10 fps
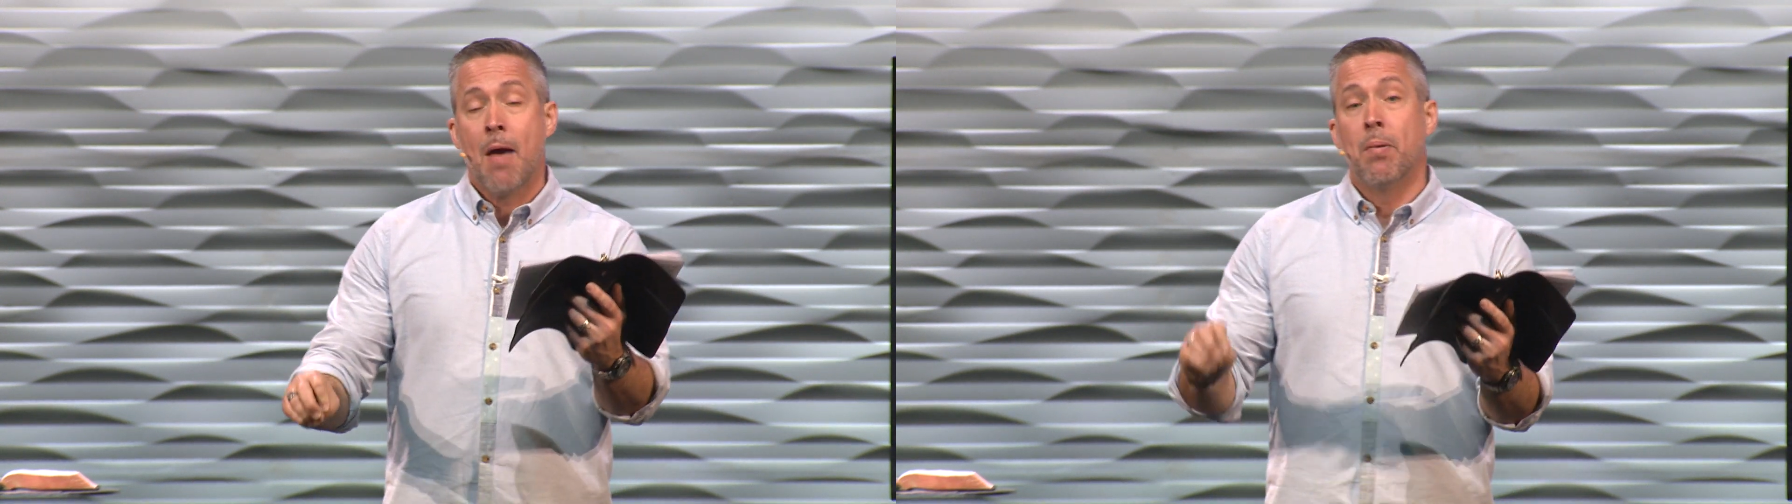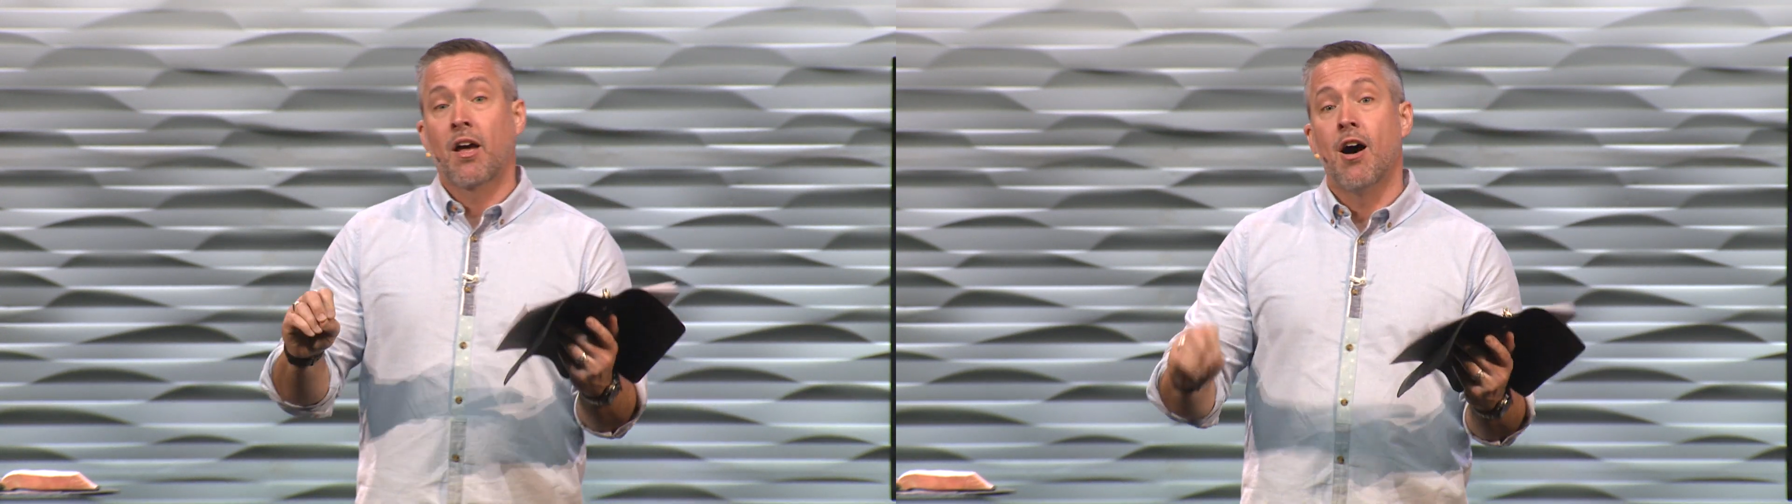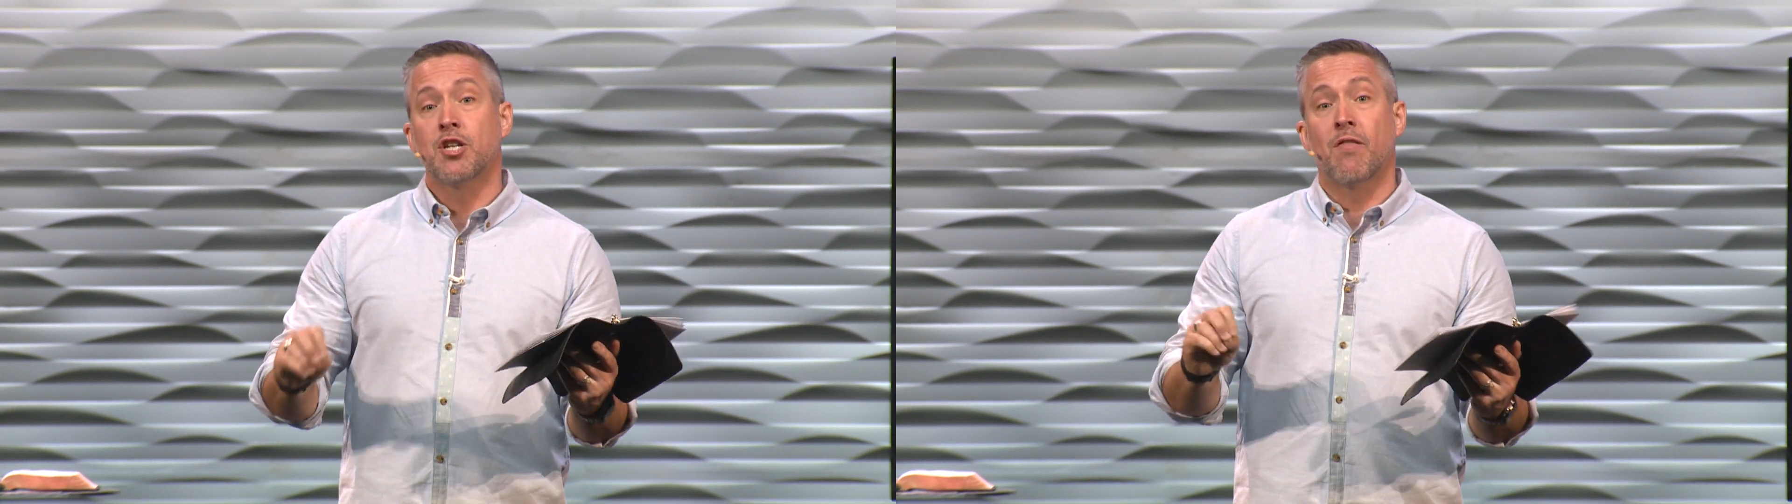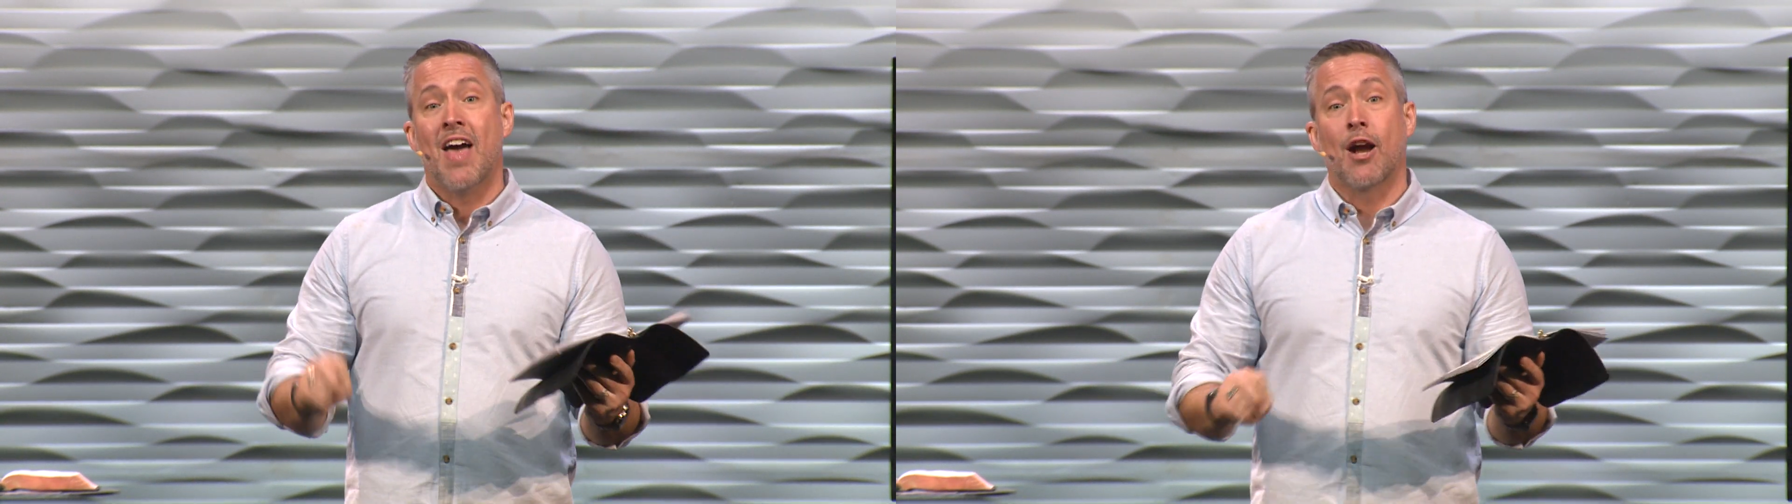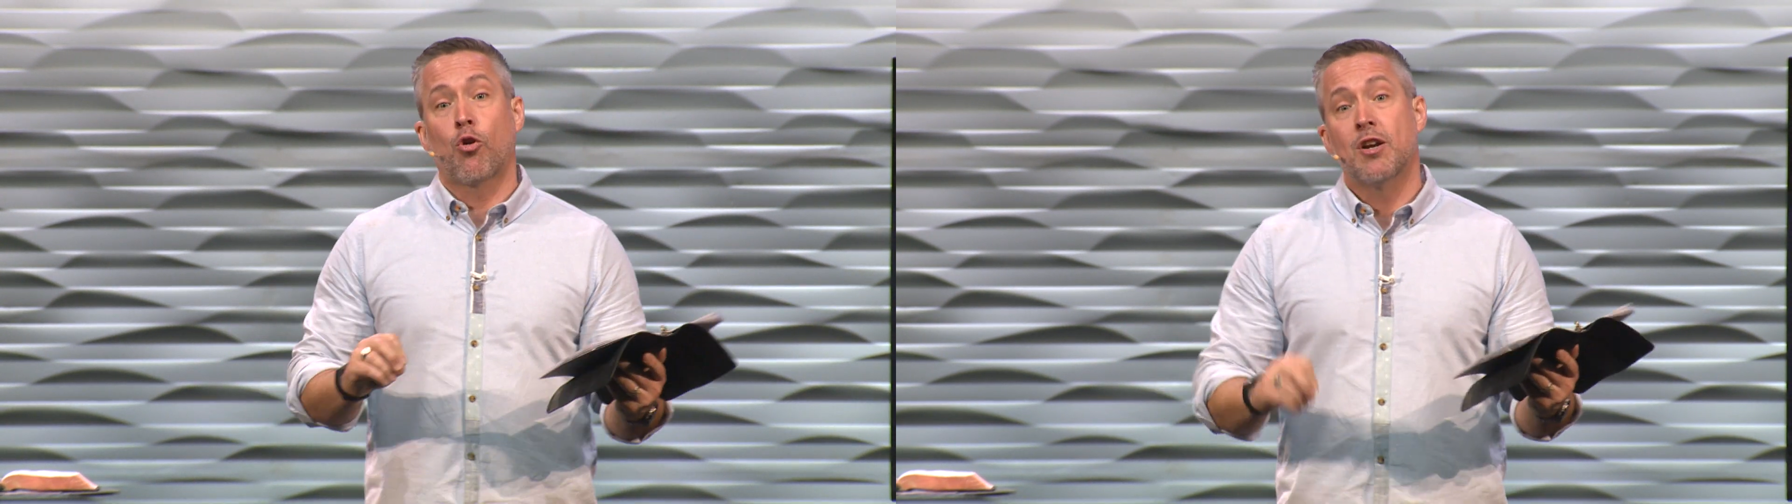And because
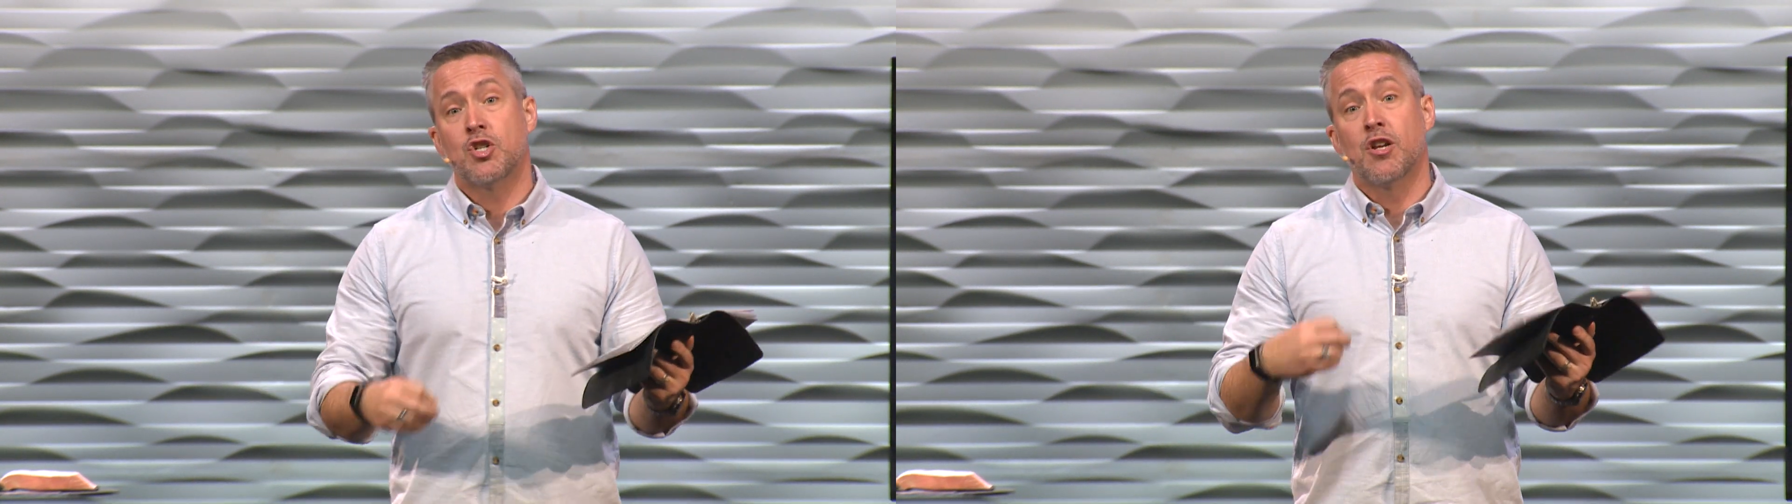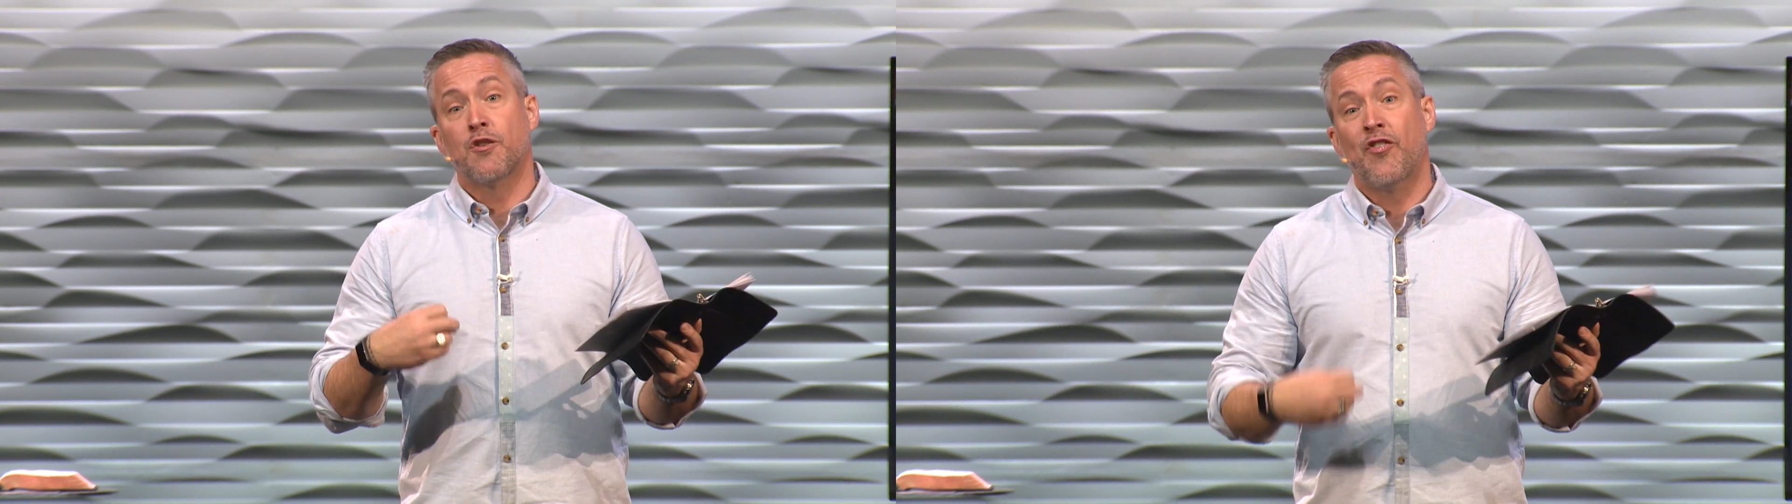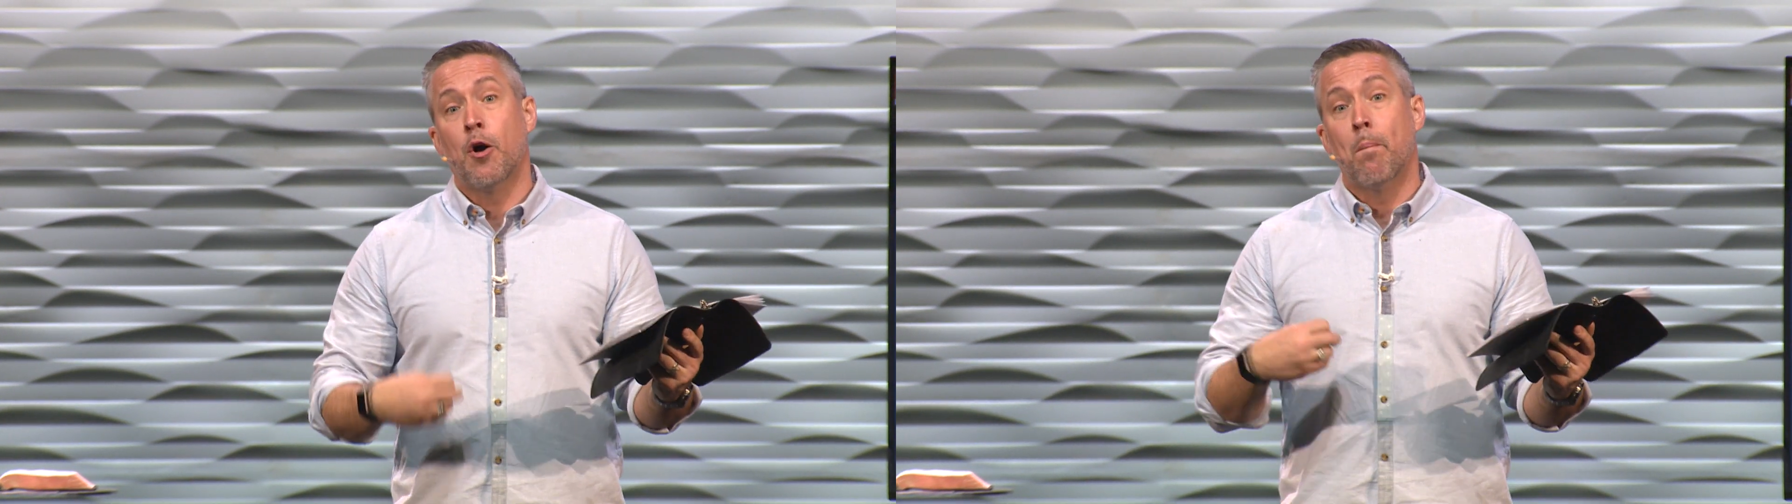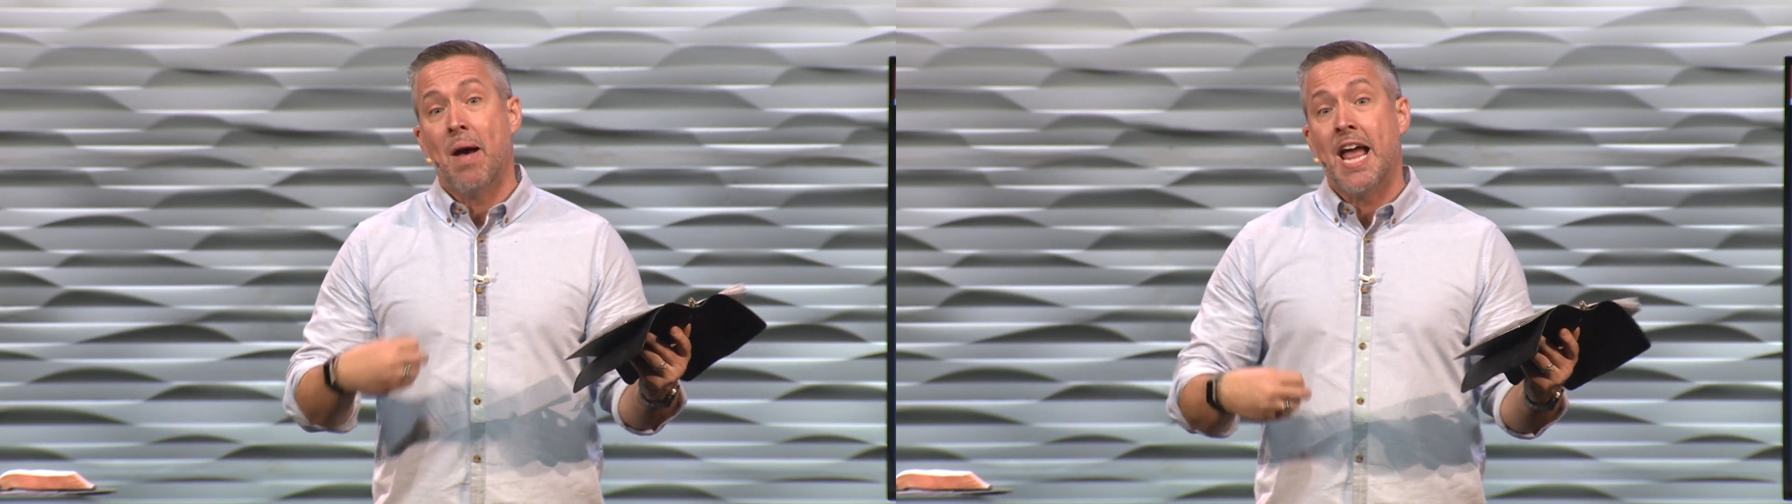of that, Christians feel